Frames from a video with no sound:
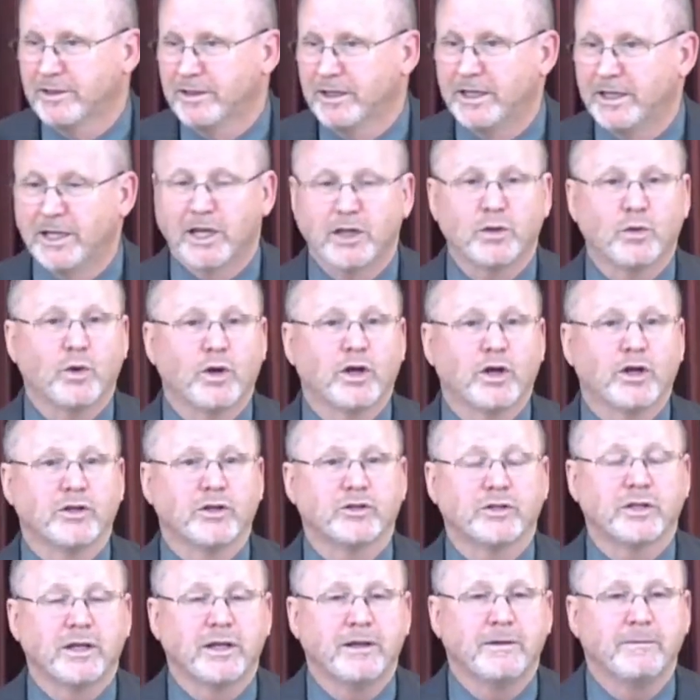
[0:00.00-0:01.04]
In other
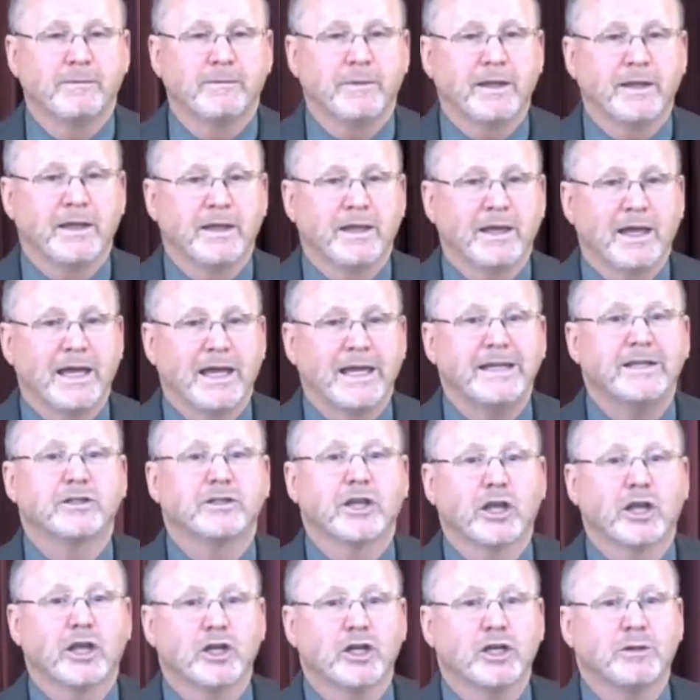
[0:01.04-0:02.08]
words, He is
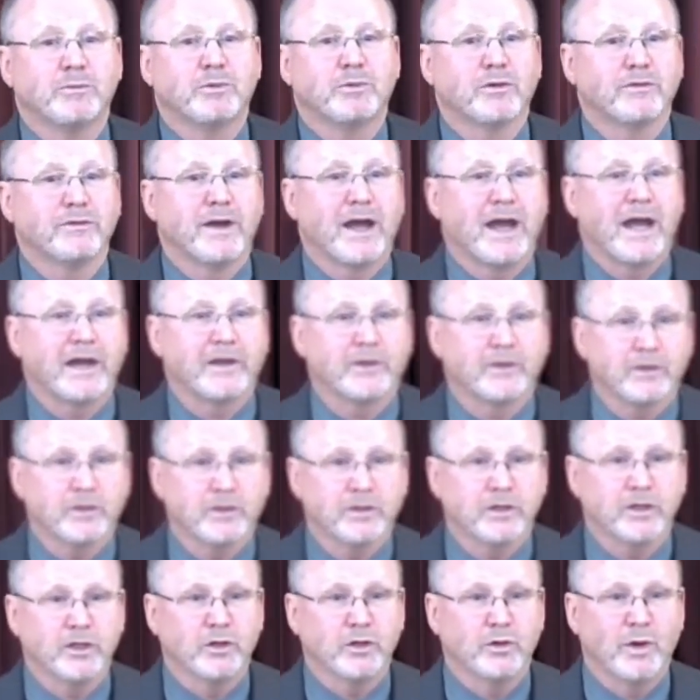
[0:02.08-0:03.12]
a good provider
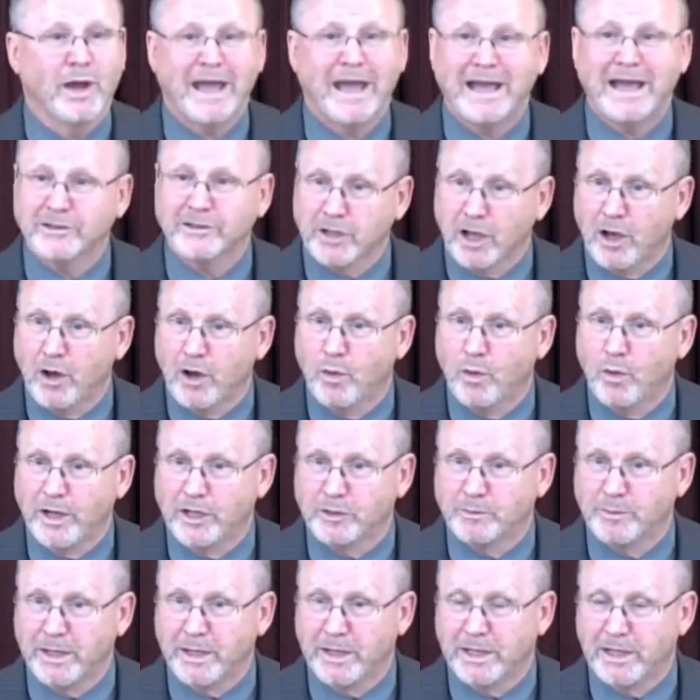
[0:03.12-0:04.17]
who has always
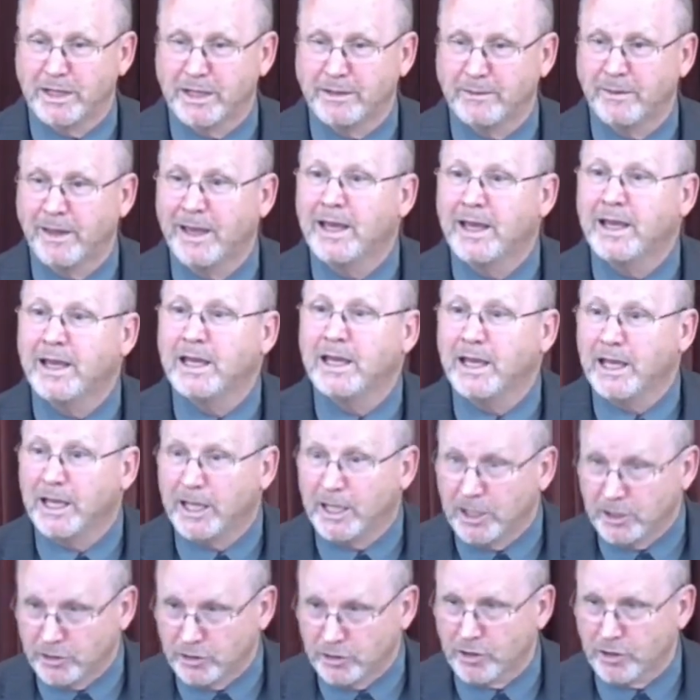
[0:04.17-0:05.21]
been,
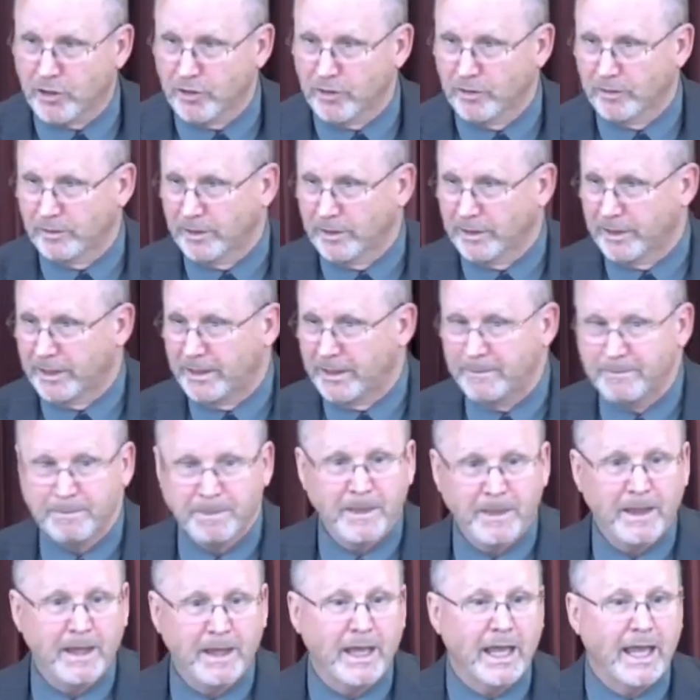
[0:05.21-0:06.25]
is currently,
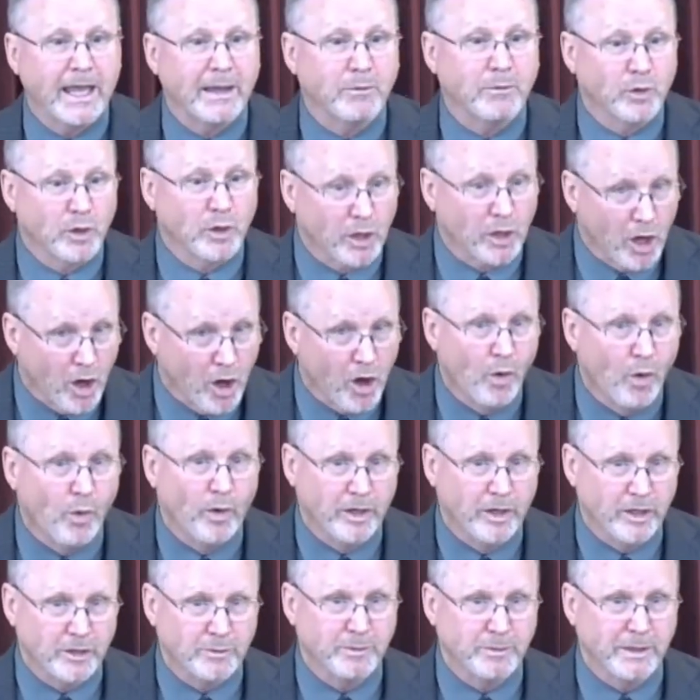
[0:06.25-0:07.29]
and will
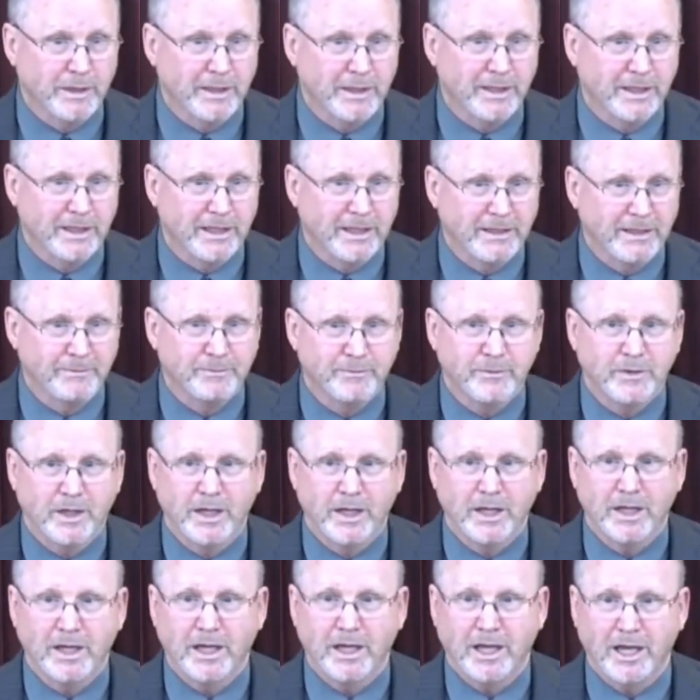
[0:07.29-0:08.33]
always be
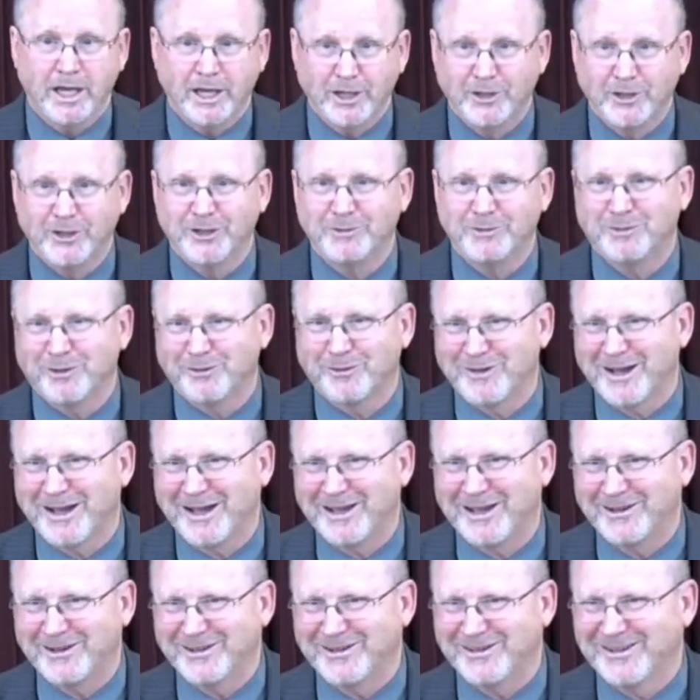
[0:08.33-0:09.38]
a good
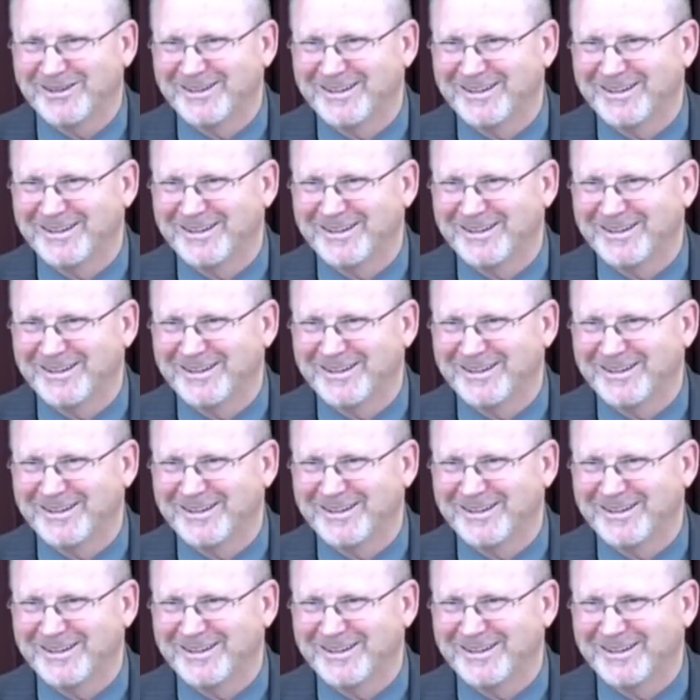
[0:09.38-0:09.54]
provider